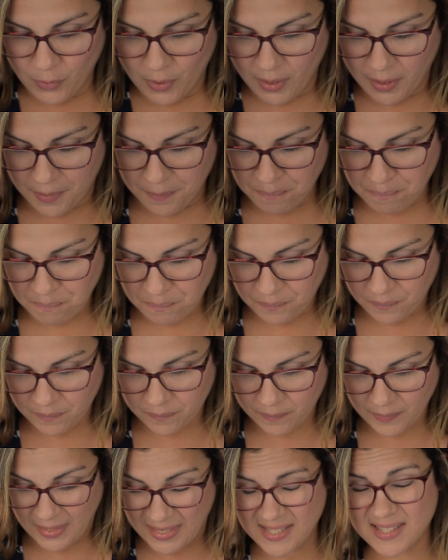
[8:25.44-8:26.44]
Okay.
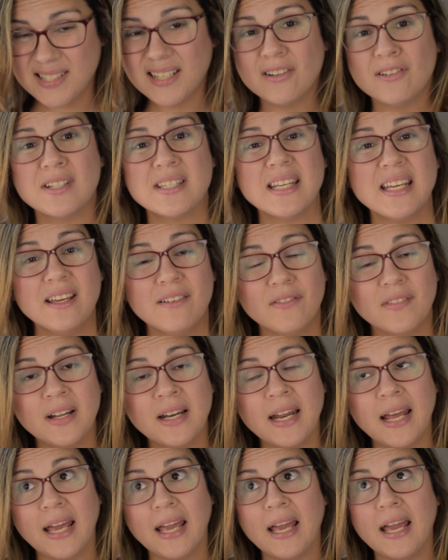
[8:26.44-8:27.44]
If there's
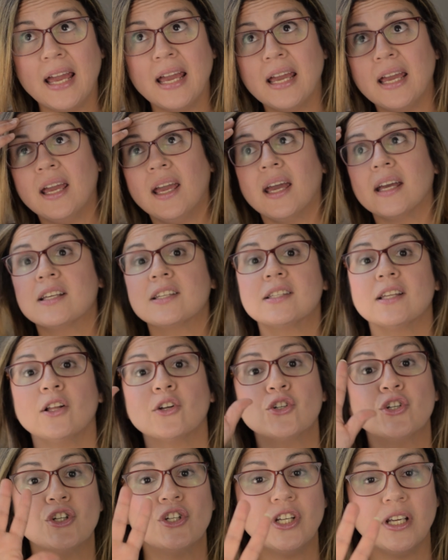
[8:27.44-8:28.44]
even a
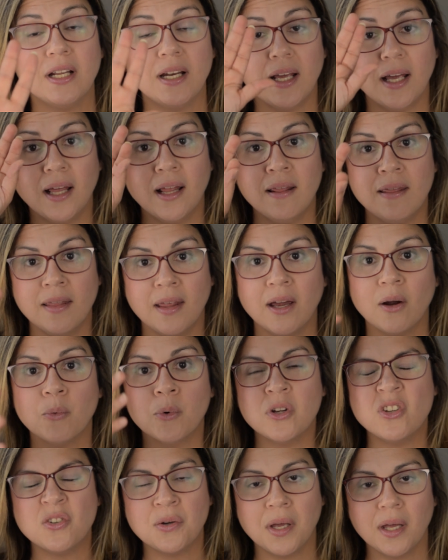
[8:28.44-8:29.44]
Excel sheet in there
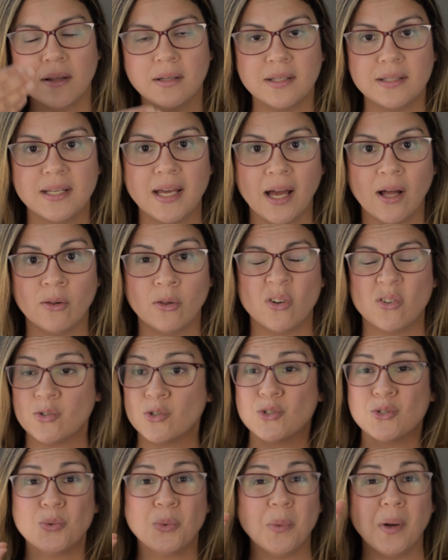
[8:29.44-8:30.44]
when you get the
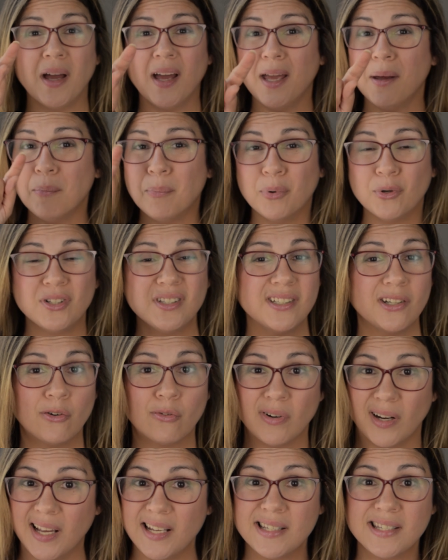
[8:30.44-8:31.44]
downloads to input the
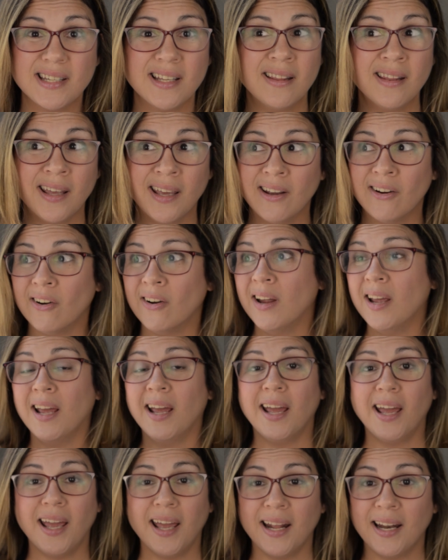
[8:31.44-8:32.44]
grades in there,
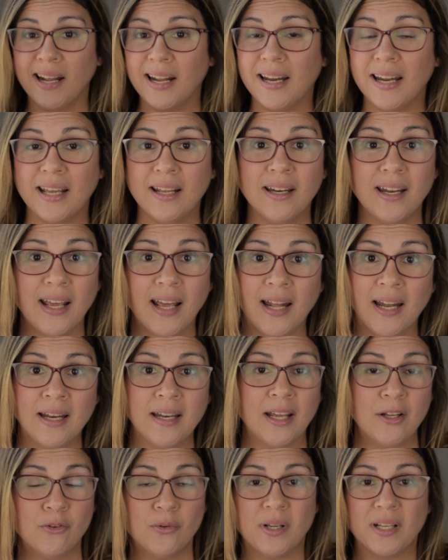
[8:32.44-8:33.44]
and
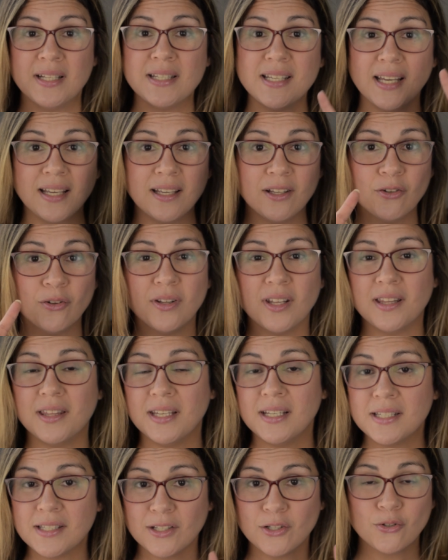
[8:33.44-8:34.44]
and you can take, you know, the
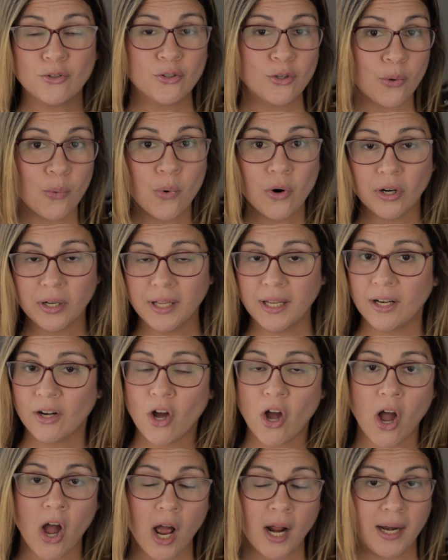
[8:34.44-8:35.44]
things that you're not working
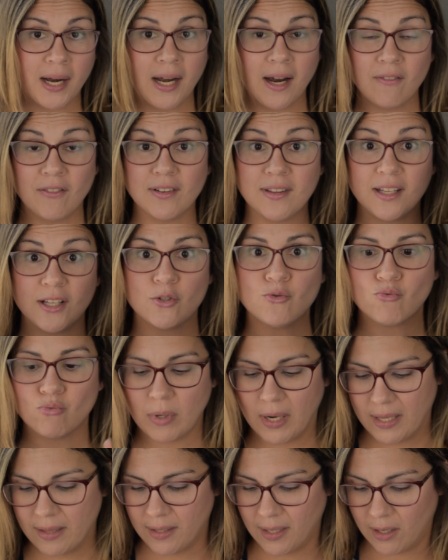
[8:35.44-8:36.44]
on, and everything's
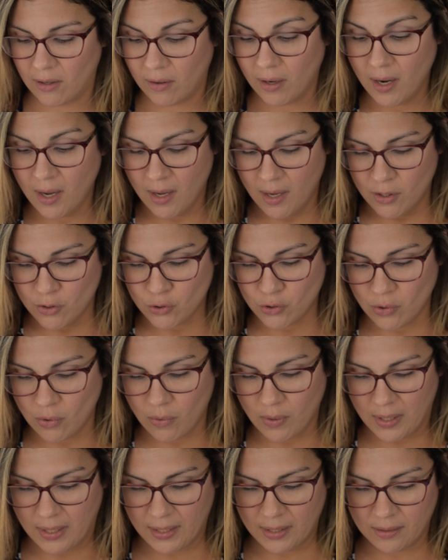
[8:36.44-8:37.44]
right there.
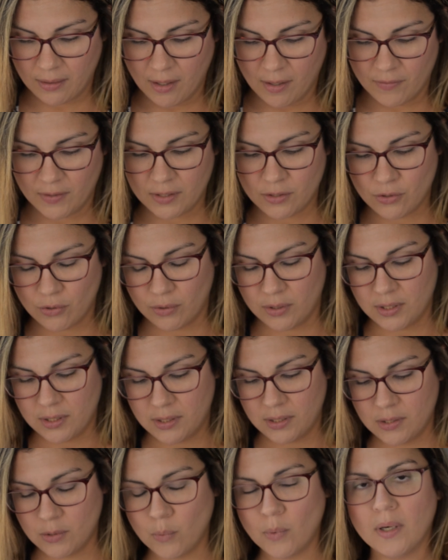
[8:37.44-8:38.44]
So I love it. So
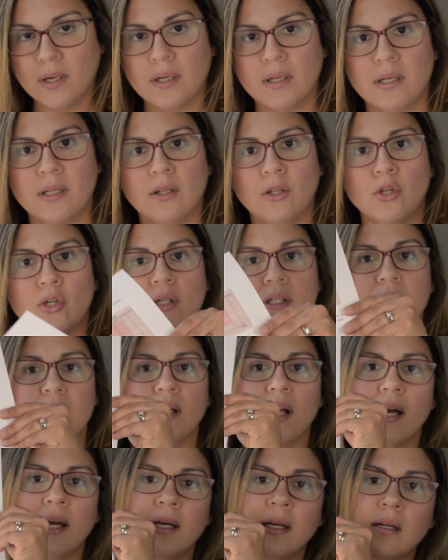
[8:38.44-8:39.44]
this is what it looks
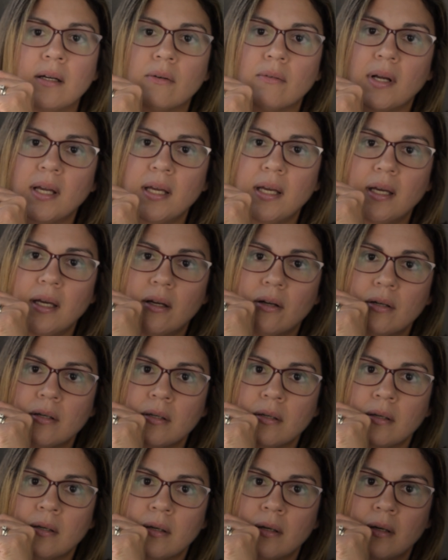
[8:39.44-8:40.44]
like right
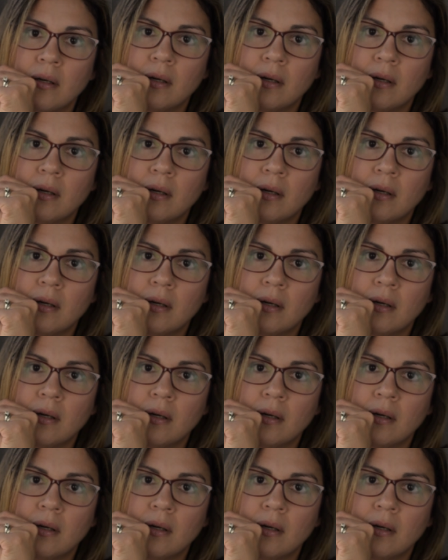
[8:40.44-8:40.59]
here,